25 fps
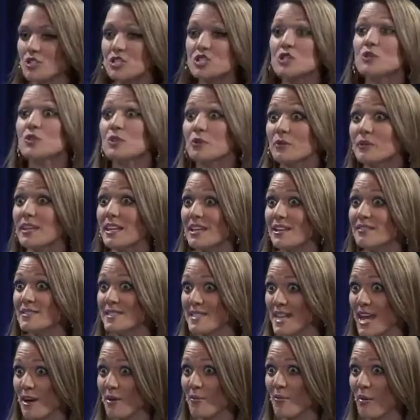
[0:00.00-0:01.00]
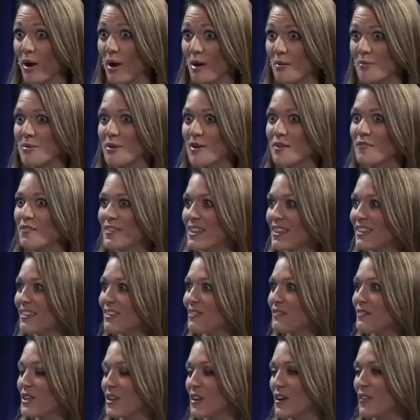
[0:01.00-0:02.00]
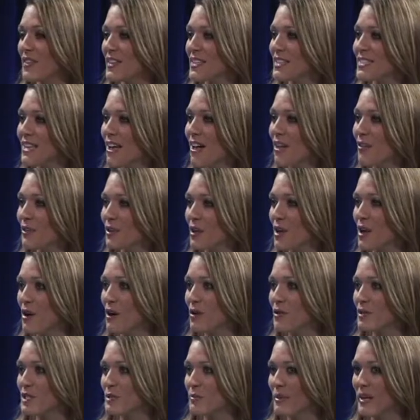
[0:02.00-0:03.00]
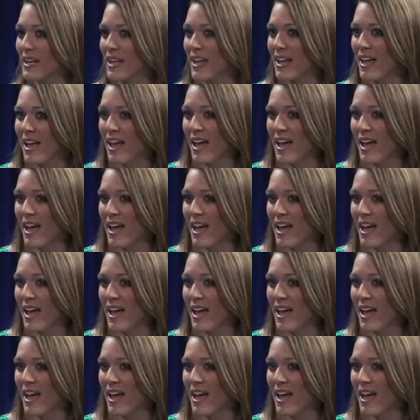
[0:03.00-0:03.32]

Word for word: Junior League of Santa Barbara if they live here on the South Coast, but